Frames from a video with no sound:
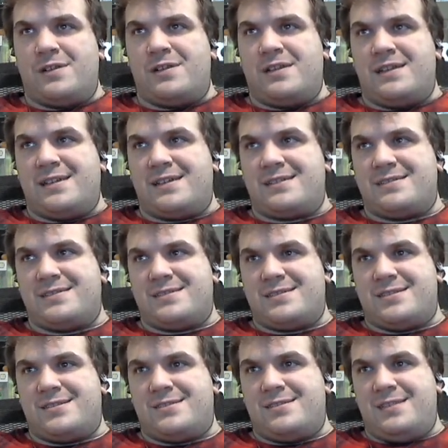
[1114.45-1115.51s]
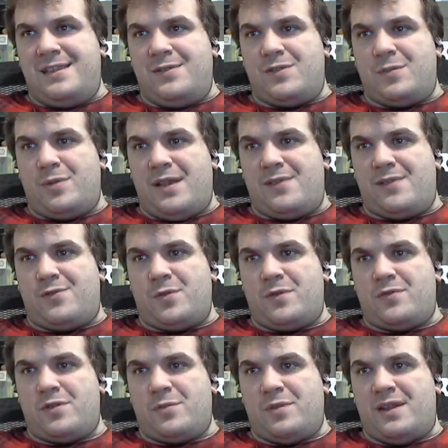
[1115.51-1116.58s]
Like, leave the platforming
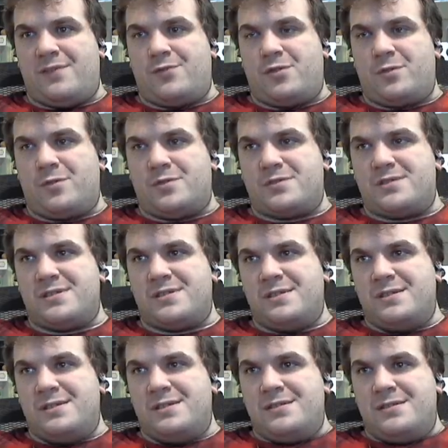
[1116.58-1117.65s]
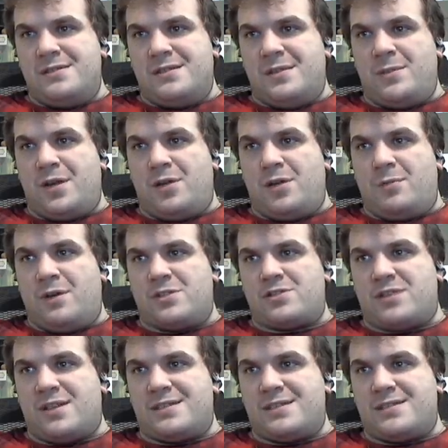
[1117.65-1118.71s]
for the platformers. Let me go punch
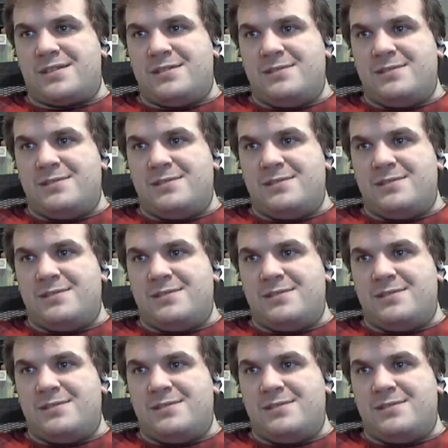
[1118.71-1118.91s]
things.